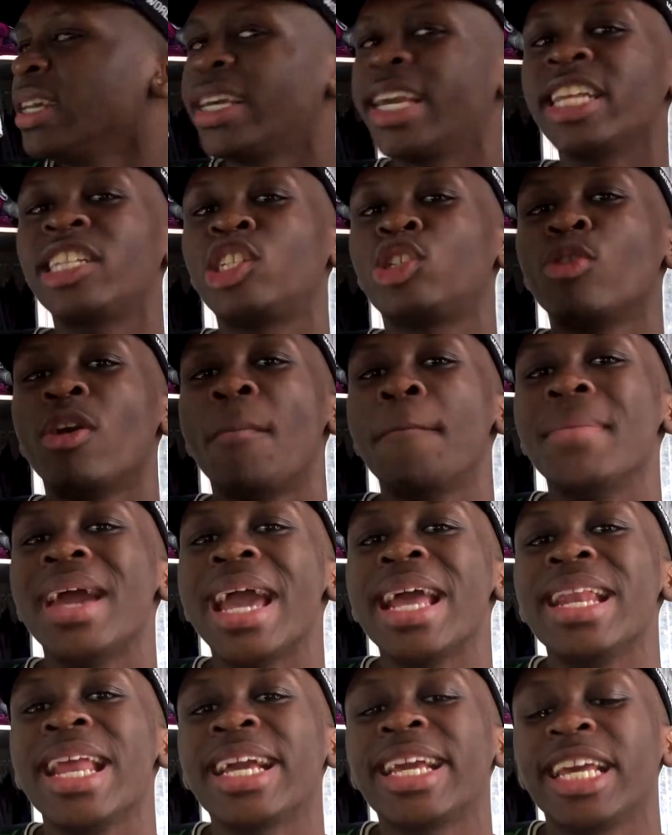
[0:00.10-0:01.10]
Get you a
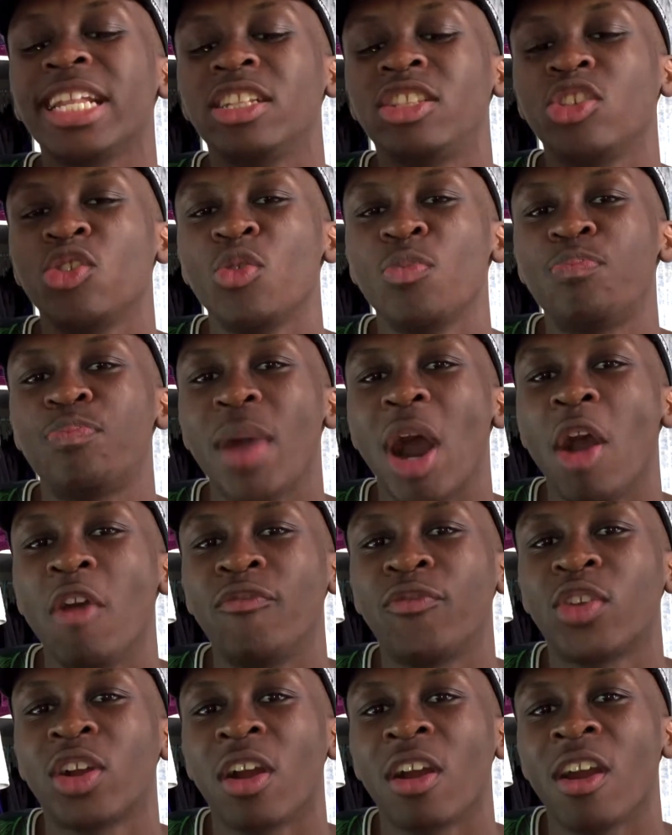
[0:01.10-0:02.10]
man that can do
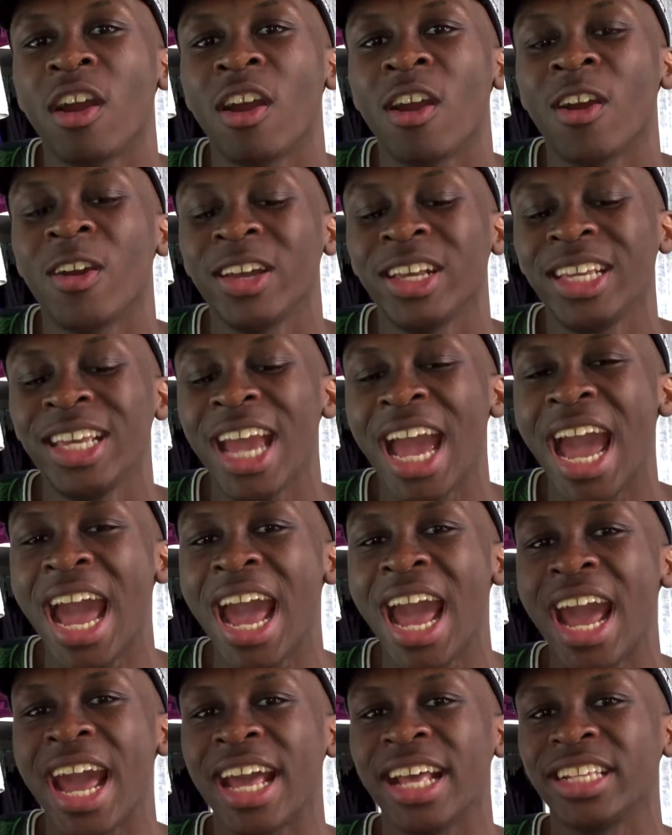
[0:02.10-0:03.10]
both, girl.
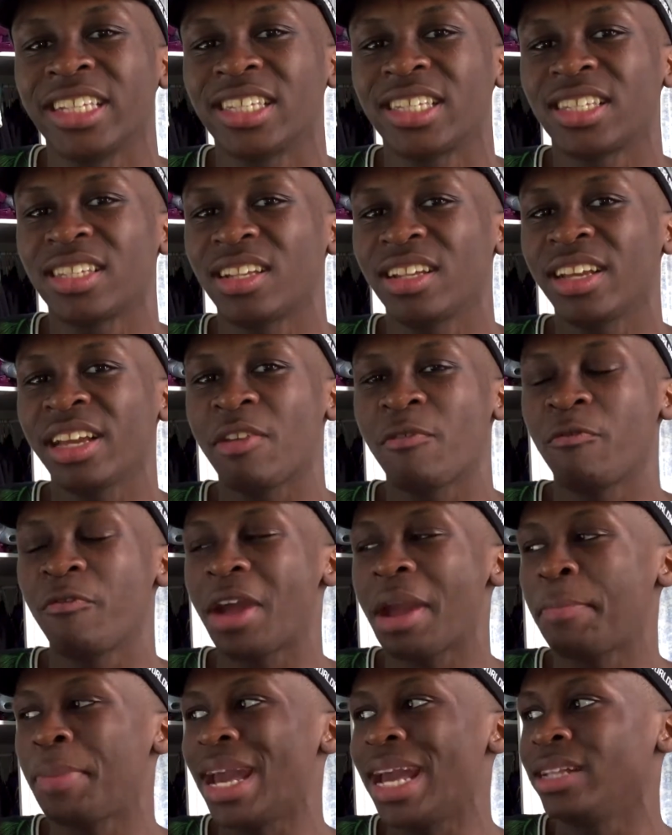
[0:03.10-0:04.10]
Yes! Can
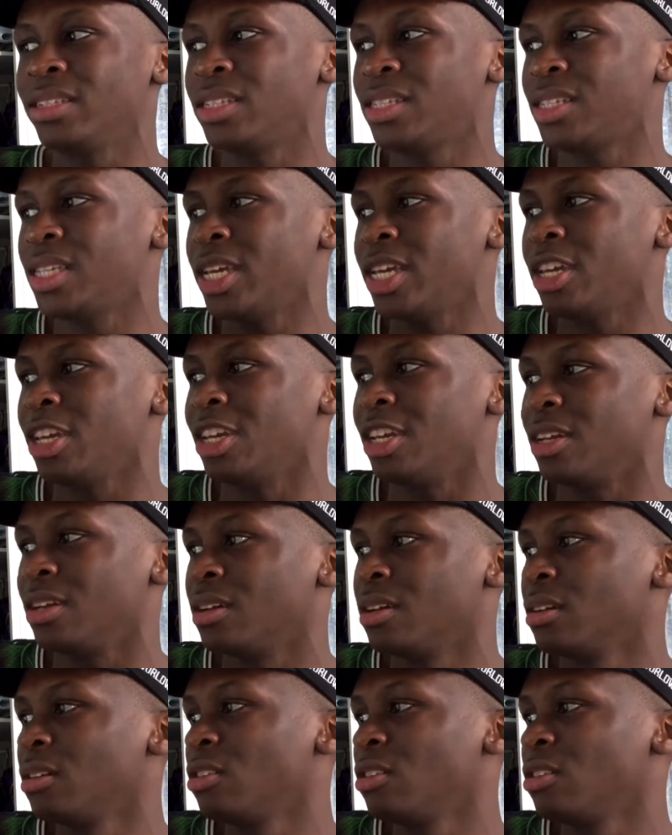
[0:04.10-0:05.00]
rap and sing.